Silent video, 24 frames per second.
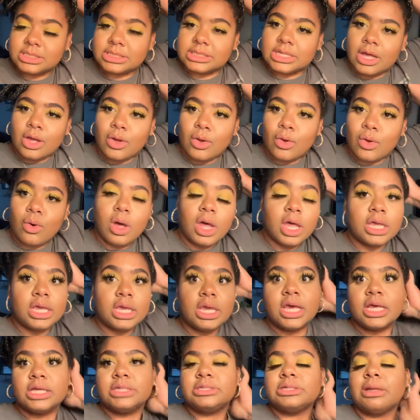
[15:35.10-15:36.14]
so
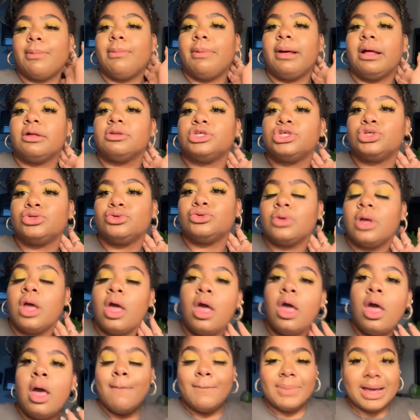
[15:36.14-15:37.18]
yes i'm about to
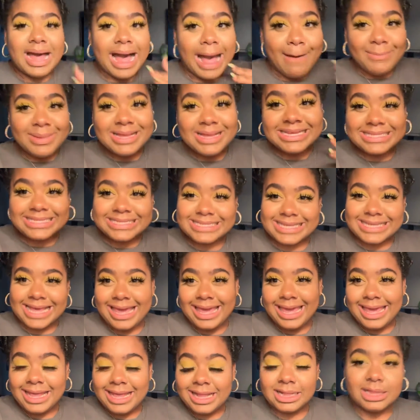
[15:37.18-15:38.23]
but i must
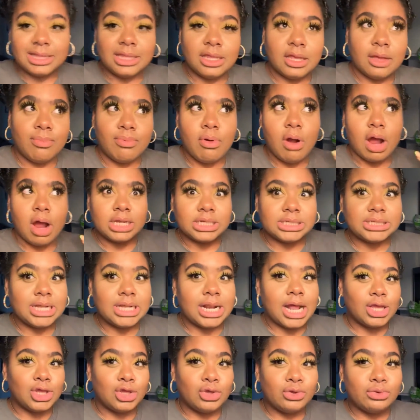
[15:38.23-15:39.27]
say the products that
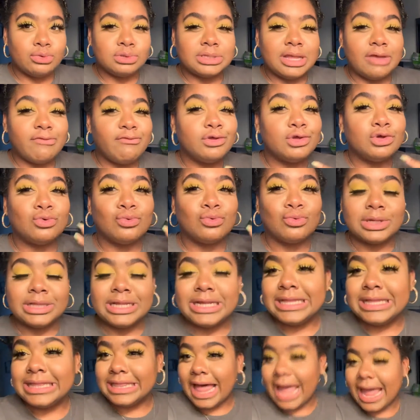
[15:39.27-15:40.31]
i use they feel
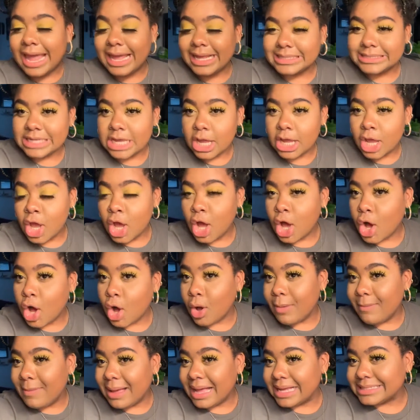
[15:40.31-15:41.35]
really light
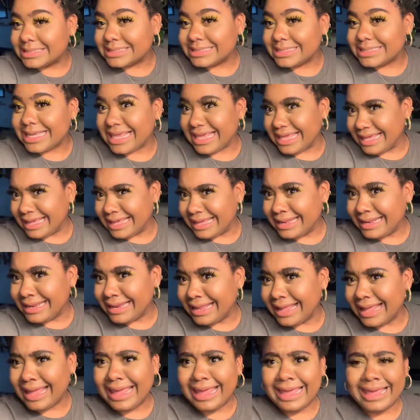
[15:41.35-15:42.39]
on my
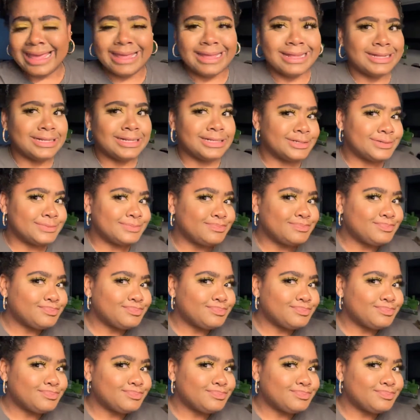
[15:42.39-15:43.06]
skin and